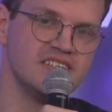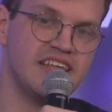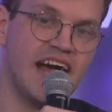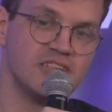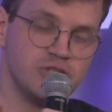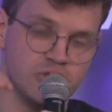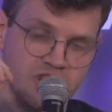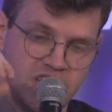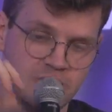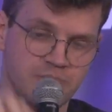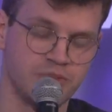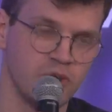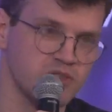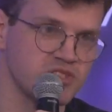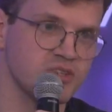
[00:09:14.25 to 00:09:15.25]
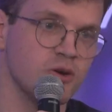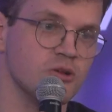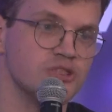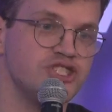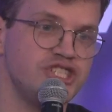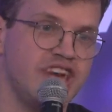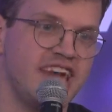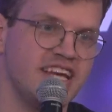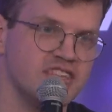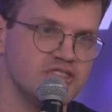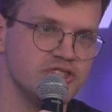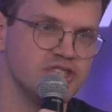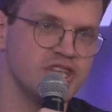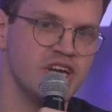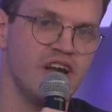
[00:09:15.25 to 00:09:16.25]
the actual in-protocol
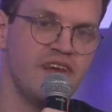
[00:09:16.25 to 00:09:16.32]
change